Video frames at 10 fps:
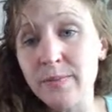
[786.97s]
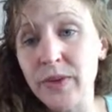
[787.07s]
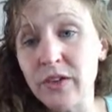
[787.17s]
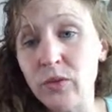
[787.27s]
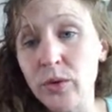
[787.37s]

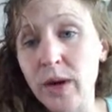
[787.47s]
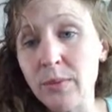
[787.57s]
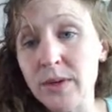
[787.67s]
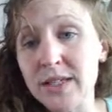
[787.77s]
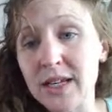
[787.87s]
If we're
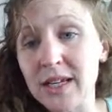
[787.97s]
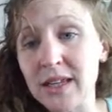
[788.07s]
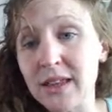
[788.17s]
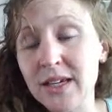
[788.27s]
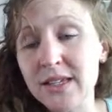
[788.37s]

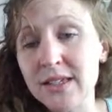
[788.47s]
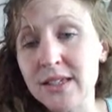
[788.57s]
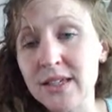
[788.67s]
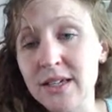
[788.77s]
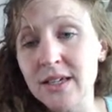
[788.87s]
representing
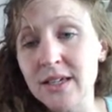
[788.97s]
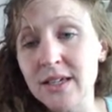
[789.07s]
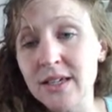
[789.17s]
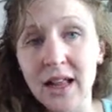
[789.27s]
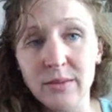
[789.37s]
this
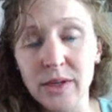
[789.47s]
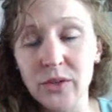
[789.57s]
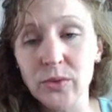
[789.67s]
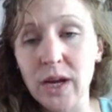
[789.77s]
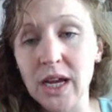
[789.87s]

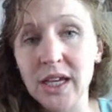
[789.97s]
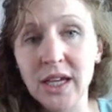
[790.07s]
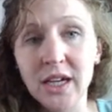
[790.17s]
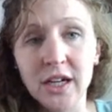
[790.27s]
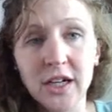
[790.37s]
element right
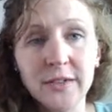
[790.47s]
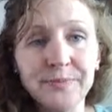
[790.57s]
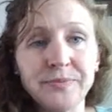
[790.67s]
here,